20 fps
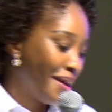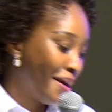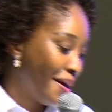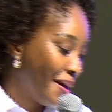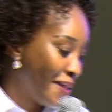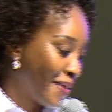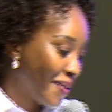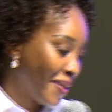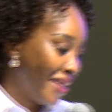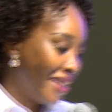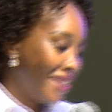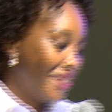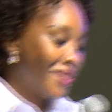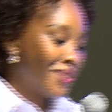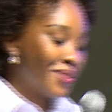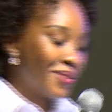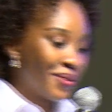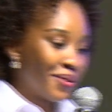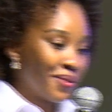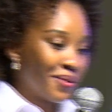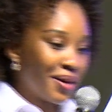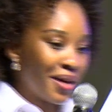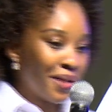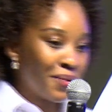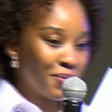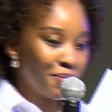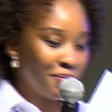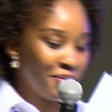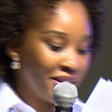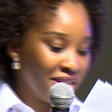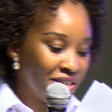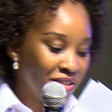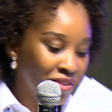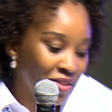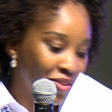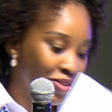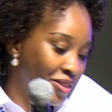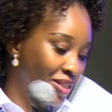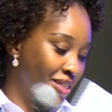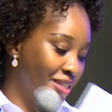Okay, so I will be
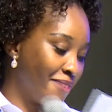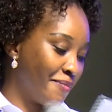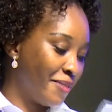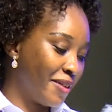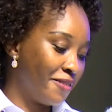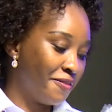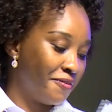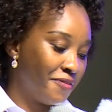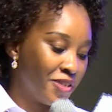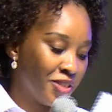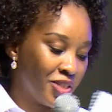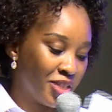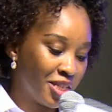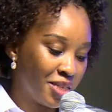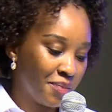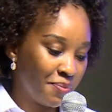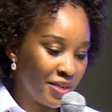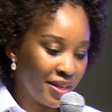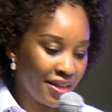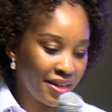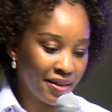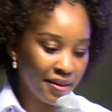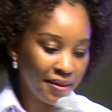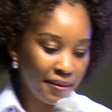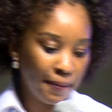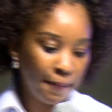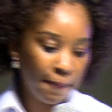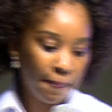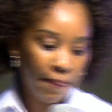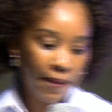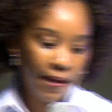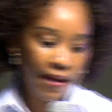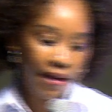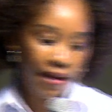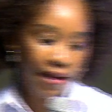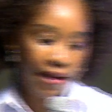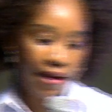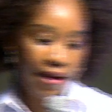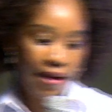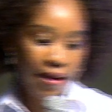introducing my first speaker,
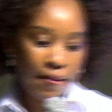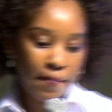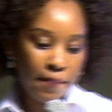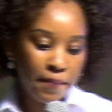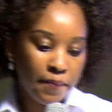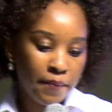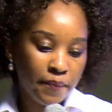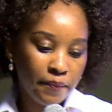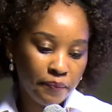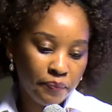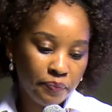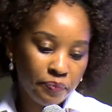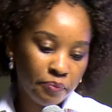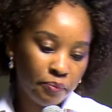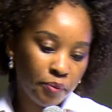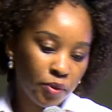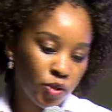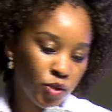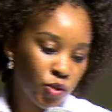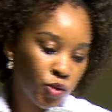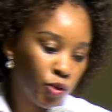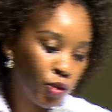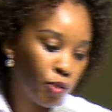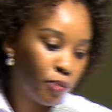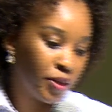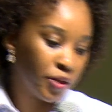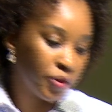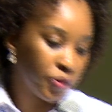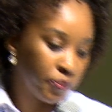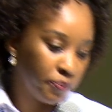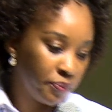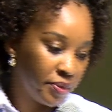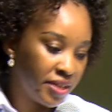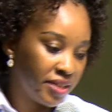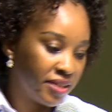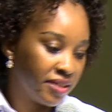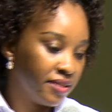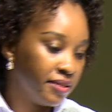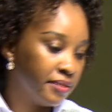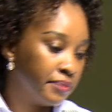Pontsho
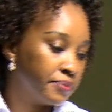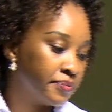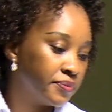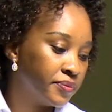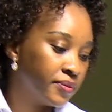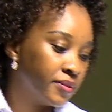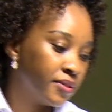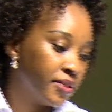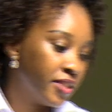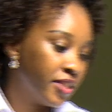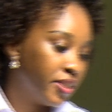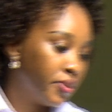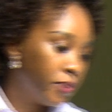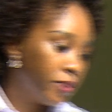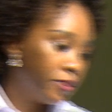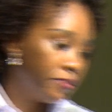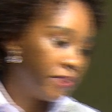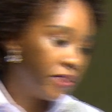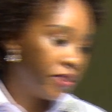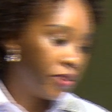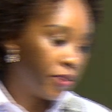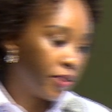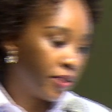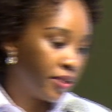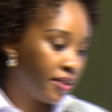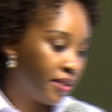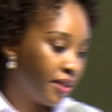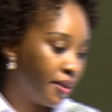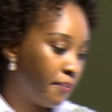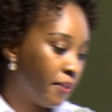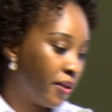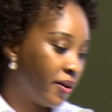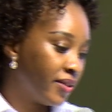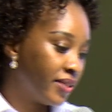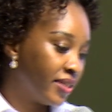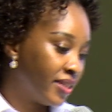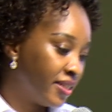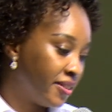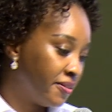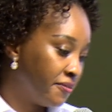Maruping. She will be talking
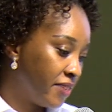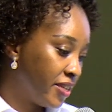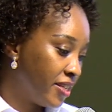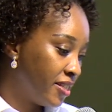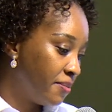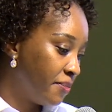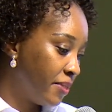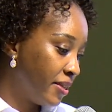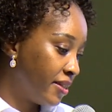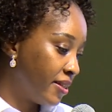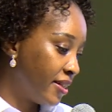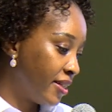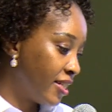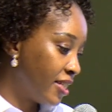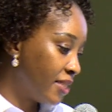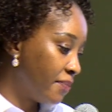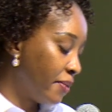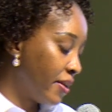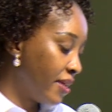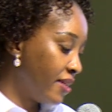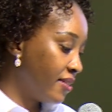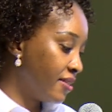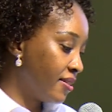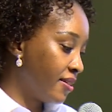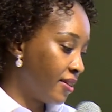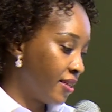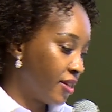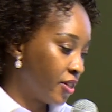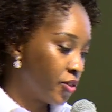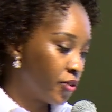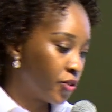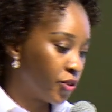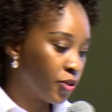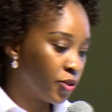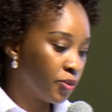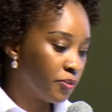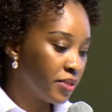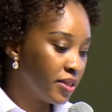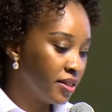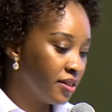about an investment in space and
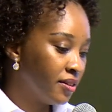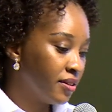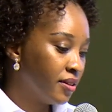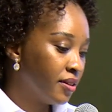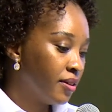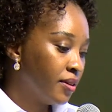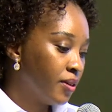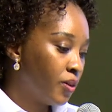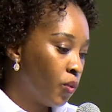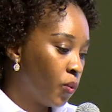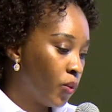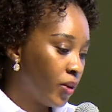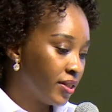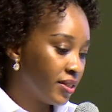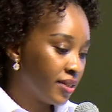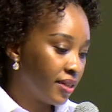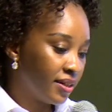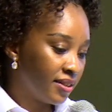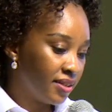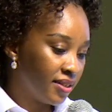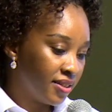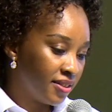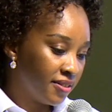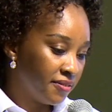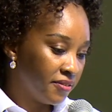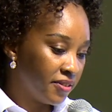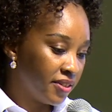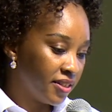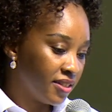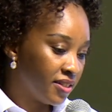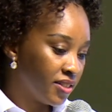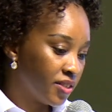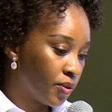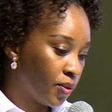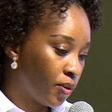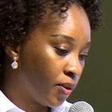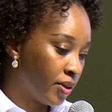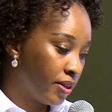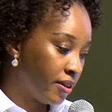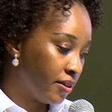astronomy. What are the dividends
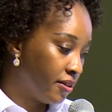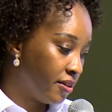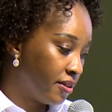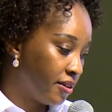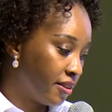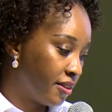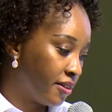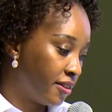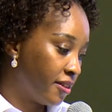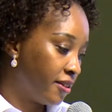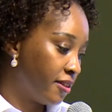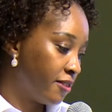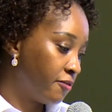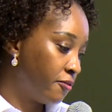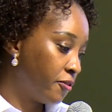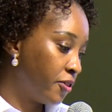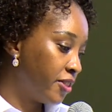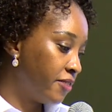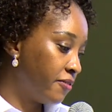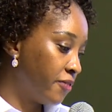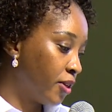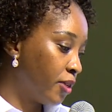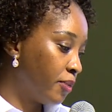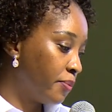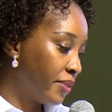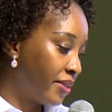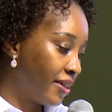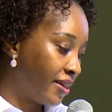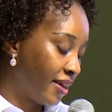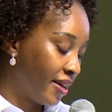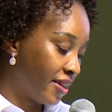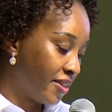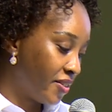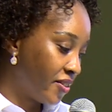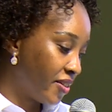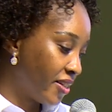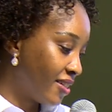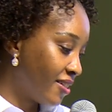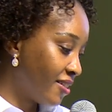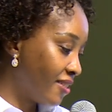on Earth for developing
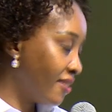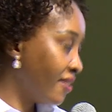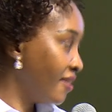countries?